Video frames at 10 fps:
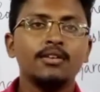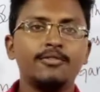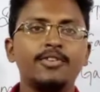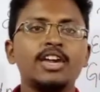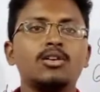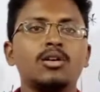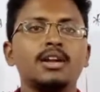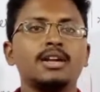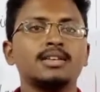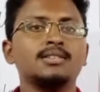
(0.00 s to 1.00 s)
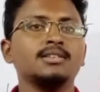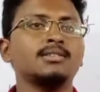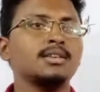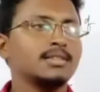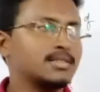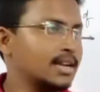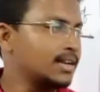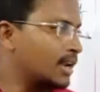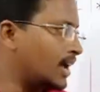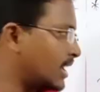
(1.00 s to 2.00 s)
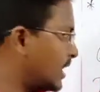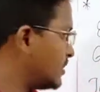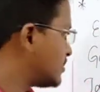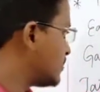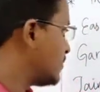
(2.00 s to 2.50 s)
we call it as this Central Highlands,